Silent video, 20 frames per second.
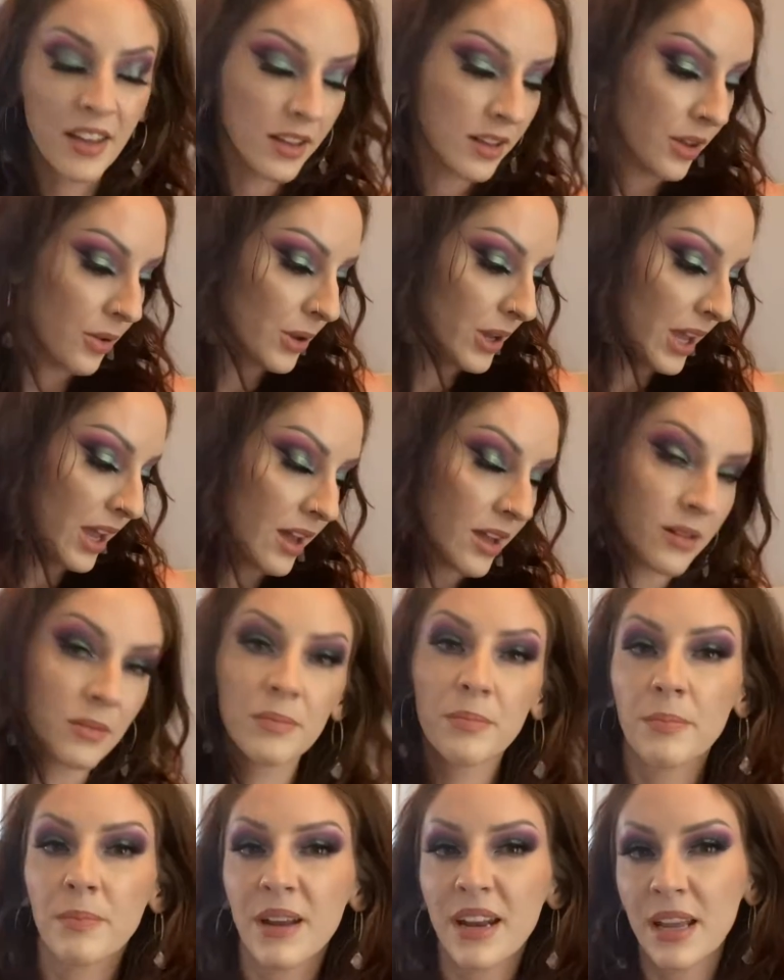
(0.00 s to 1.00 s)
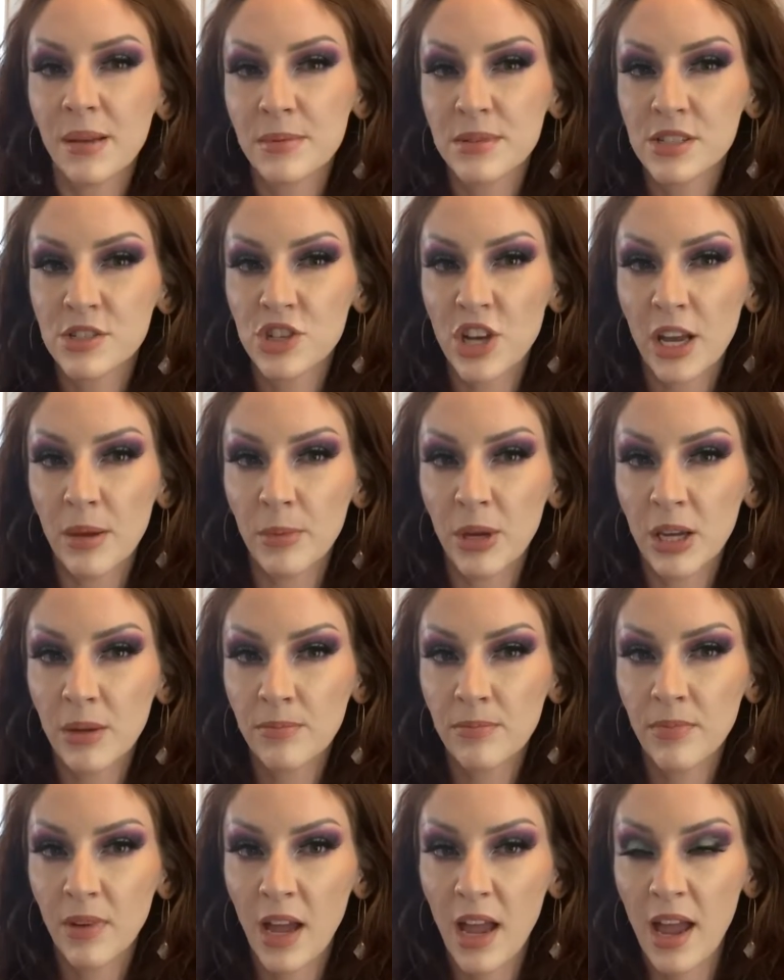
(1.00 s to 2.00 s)
Hello again, my name is Jamie,
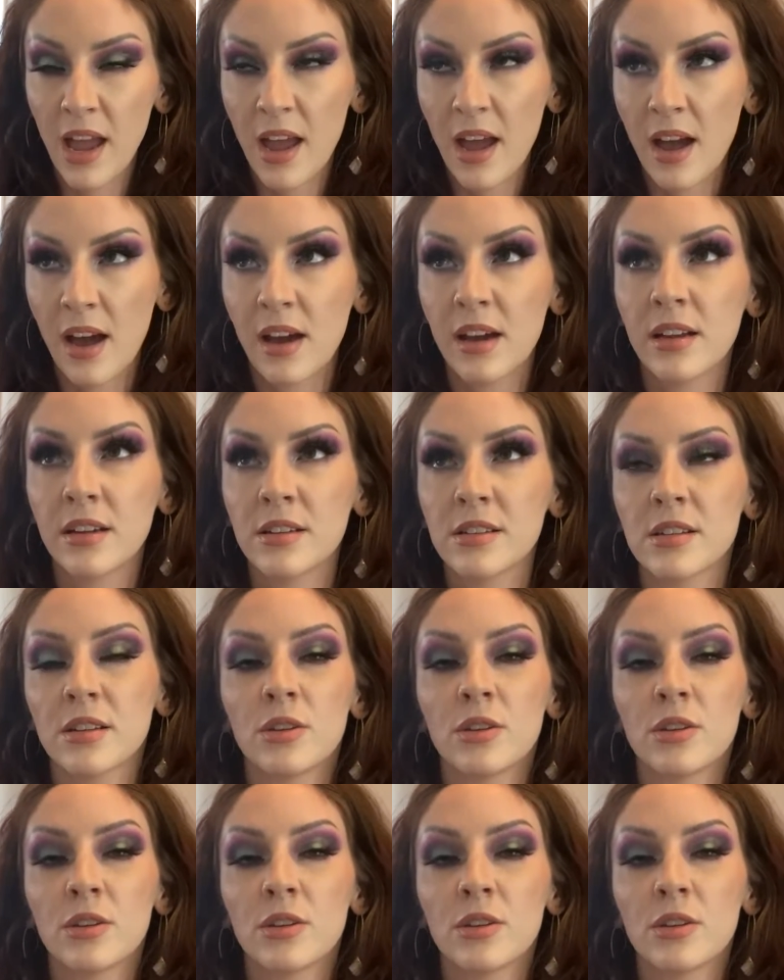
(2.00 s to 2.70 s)
and